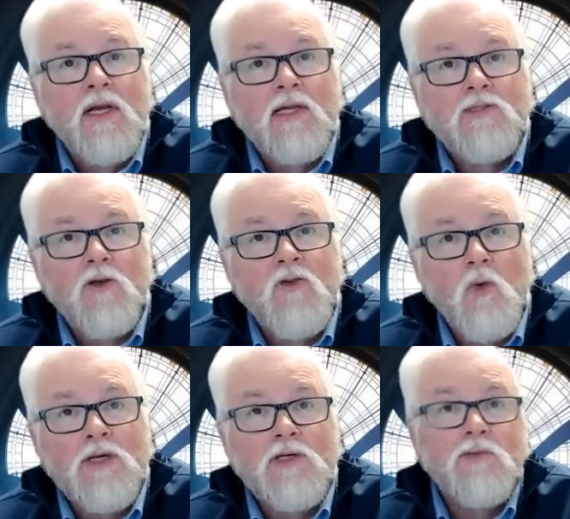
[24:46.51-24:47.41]
And so if you
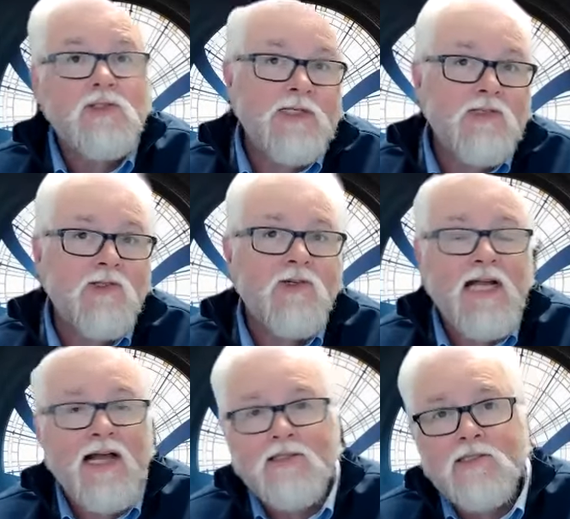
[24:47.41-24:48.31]
want to do seasonal
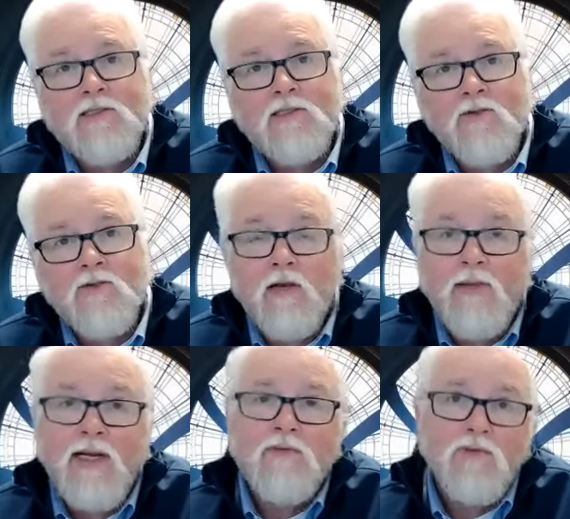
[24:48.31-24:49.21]
analysis, think
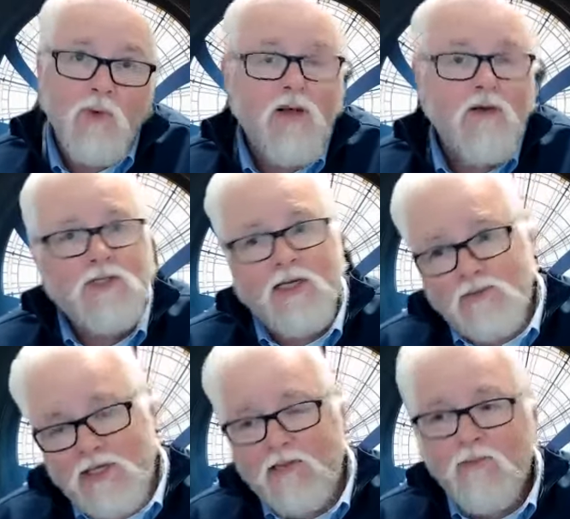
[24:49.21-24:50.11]
about 12 times
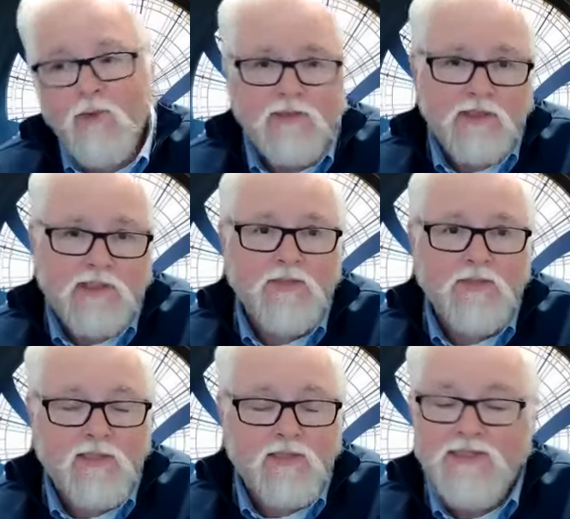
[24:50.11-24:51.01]
9.6
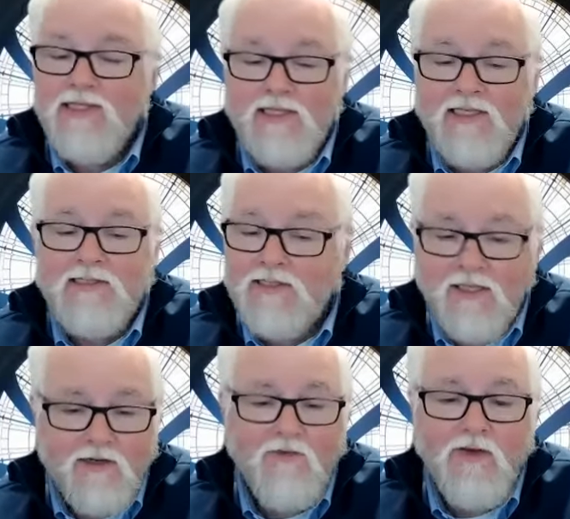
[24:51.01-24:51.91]
million. It isn't
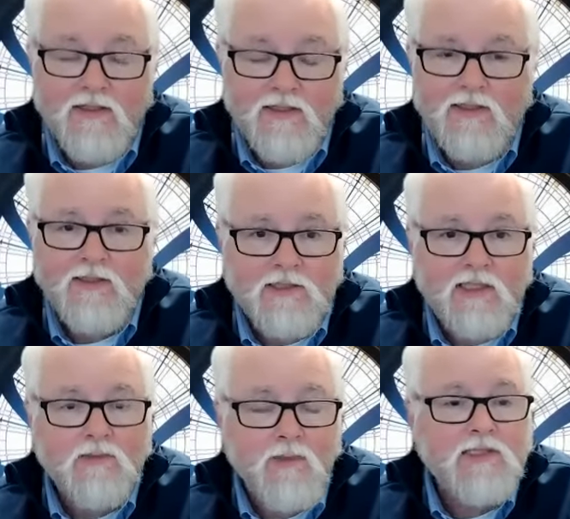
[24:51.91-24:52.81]
going to fit in an Excel
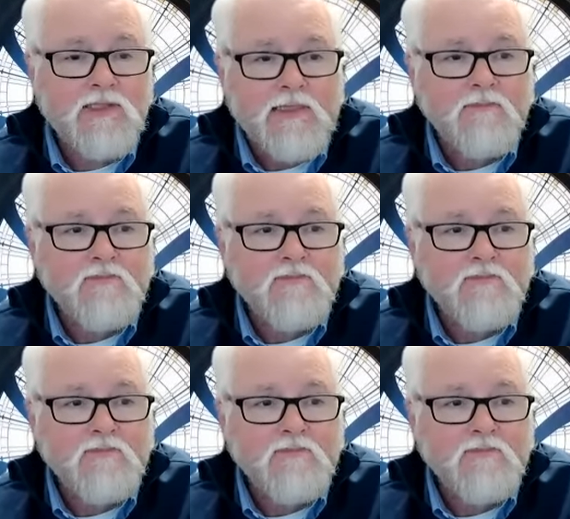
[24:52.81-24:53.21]
spreadsheet.